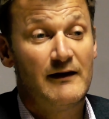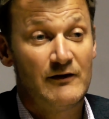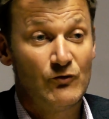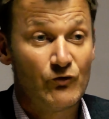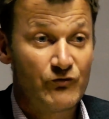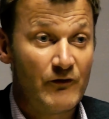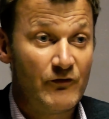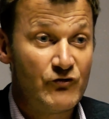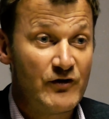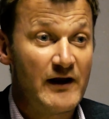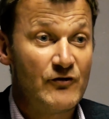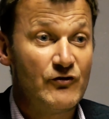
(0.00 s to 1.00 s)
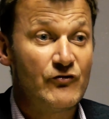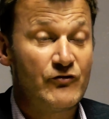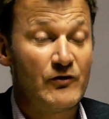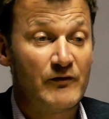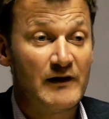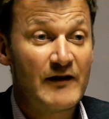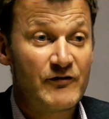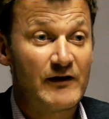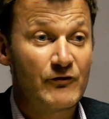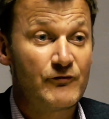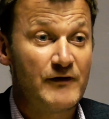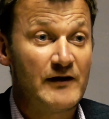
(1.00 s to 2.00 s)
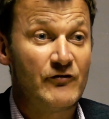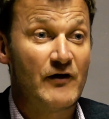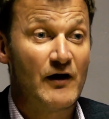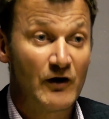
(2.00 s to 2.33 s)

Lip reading: and also the changes to the lettings fees that